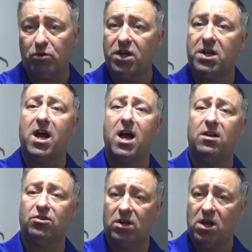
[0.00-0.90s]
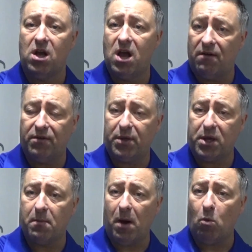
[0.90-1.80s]
with your darts, have a
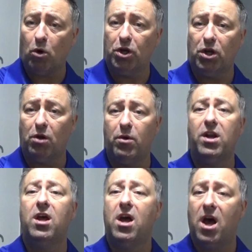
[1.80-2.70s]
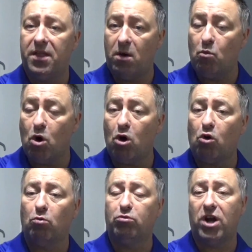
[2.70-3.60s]
think about what you're doing, and then
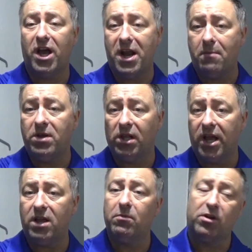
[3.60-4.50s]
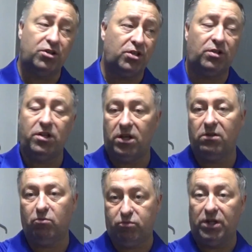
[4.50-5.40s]
walk up, try and emulate, because
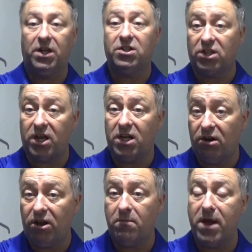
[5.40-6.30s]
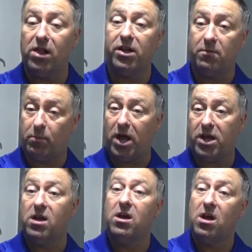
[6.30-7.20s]
you did say in your email that you
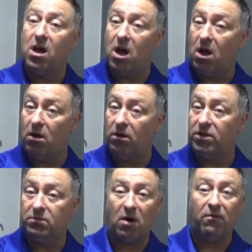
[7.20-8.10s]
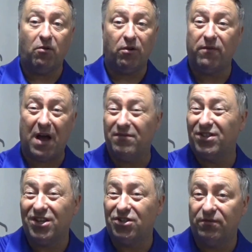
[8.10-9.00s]
play, there's about 4 or 5 or
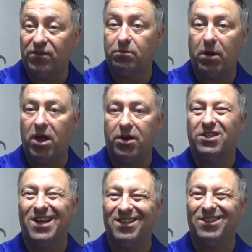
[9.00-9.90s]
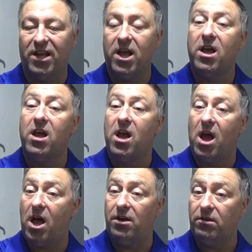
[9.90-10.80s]
6 of you play on a Saturday,
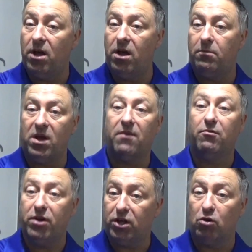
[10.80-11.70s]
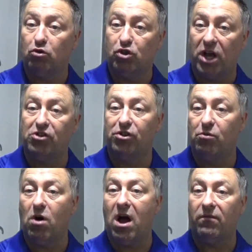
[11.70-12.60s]
and you have a really good session
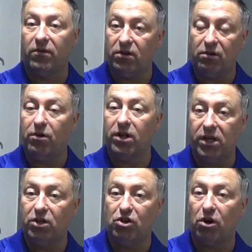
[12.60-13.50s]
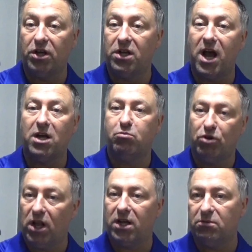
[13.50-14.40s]
and what have you, and you really enjoy your darts, but
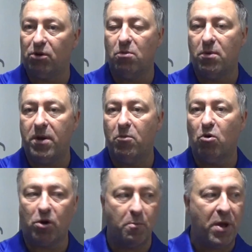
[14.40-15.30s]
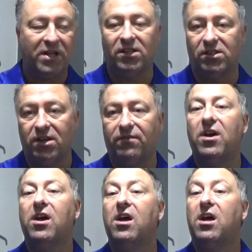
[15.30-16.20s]
you like to become a bit more competitive.
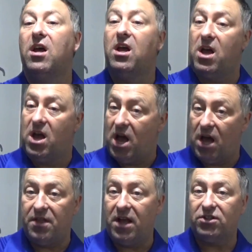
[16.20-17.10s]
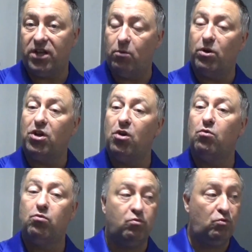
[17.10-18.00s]
And that's it. When
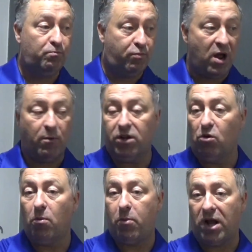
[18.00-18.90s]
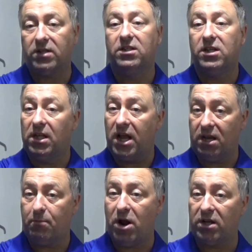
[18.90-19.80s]
you're practicing
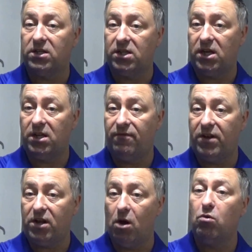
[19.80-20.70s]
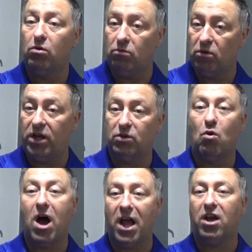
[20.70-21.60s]
like you're practicing in the video, It's
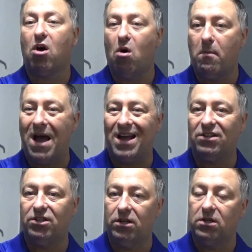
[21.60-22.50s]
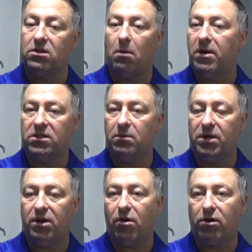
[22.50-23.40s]
what I call marching. It's not meant to be
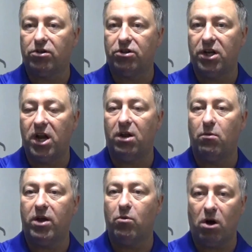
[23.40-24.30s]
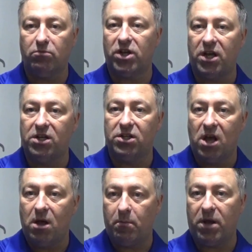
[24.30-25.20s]
derogatory in any way. What I'm saying is
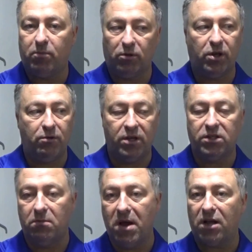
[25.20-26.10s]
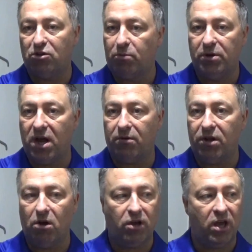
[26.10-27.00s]
people do this, they march up and down
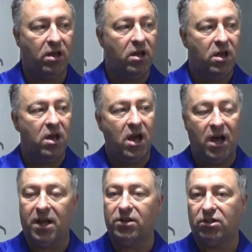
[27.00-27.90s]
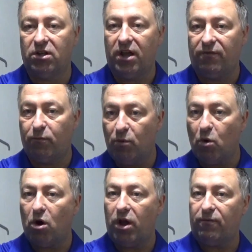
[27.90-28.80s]
the hockey. And as if we
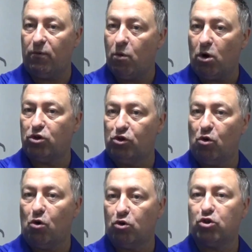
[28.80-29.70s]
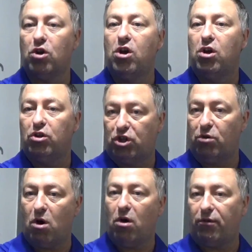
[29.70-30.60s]
watch yours
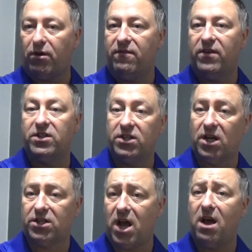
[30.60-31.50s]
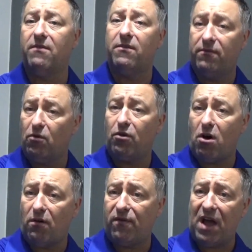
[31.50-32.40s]
2 or 3 visits, as I have, 4
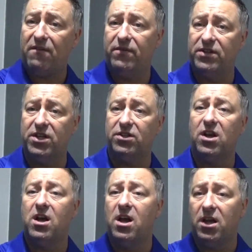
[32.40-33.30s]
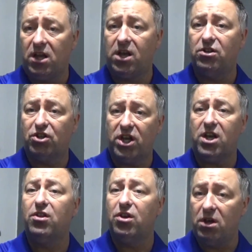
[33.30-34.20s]
or 5 visits, you can
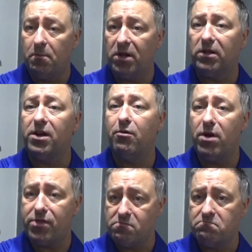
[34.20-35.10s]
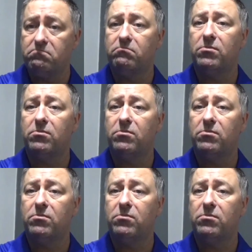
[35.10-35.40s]
see that you're building a rhythm.